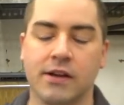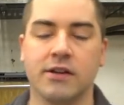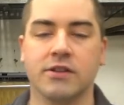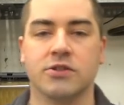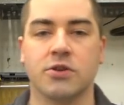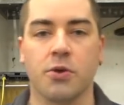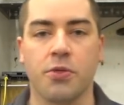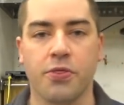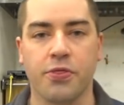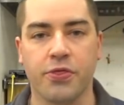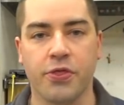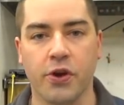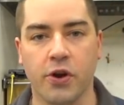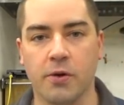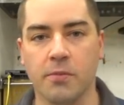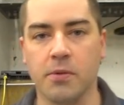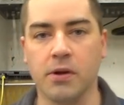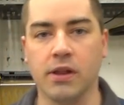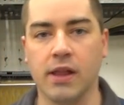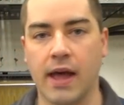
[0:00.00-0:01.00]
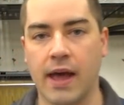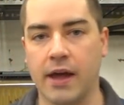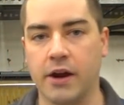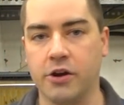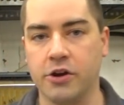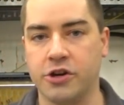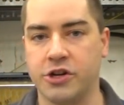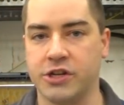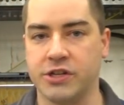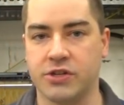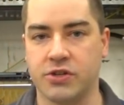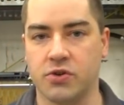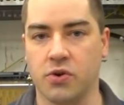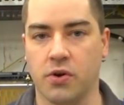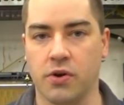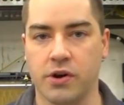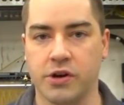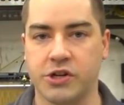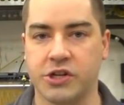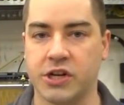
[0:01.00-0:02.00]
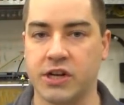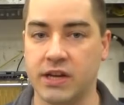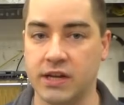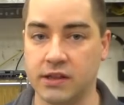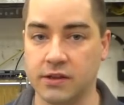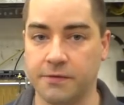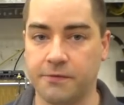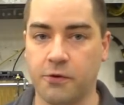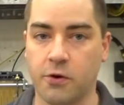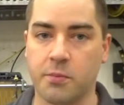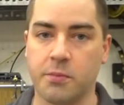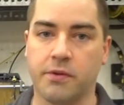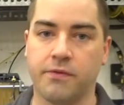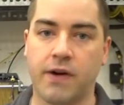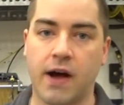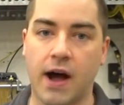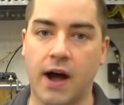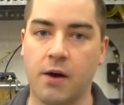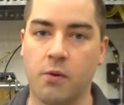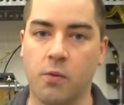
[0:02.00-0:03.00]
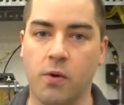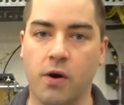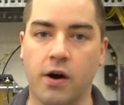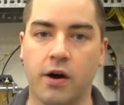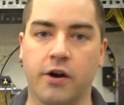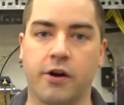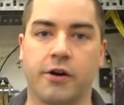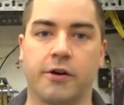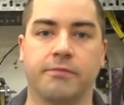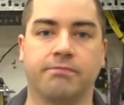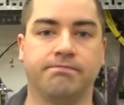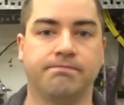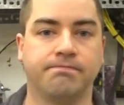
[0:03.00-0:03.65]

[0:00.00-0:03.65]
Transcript: So thermal energy storage in the form of hot water